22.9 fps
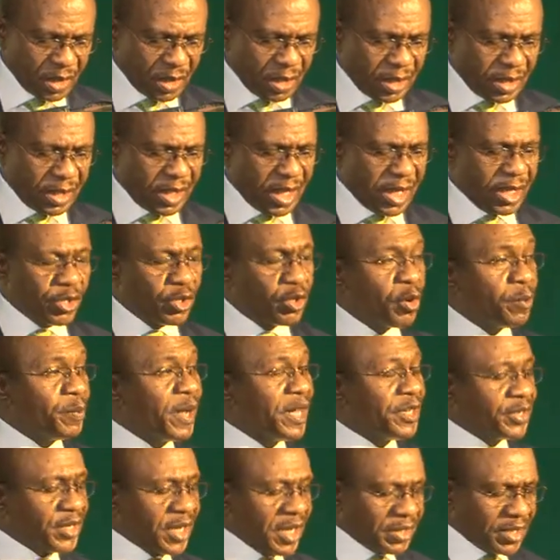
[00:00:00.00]
The European
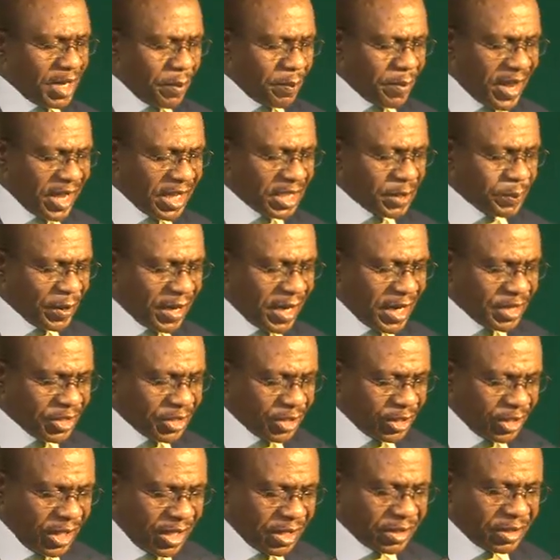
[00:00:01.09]
Central Bank's balance
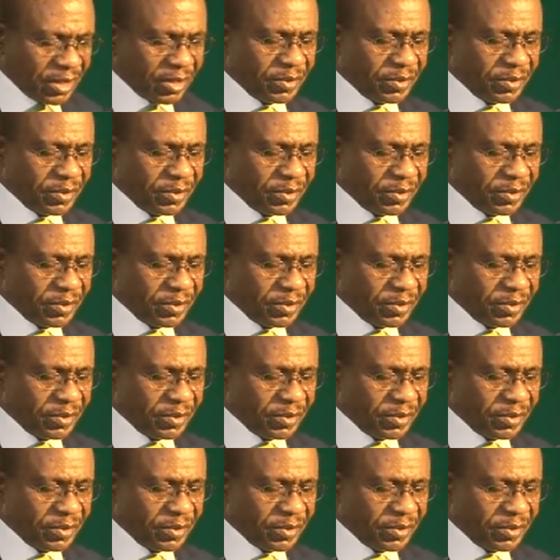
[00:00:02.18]
sheet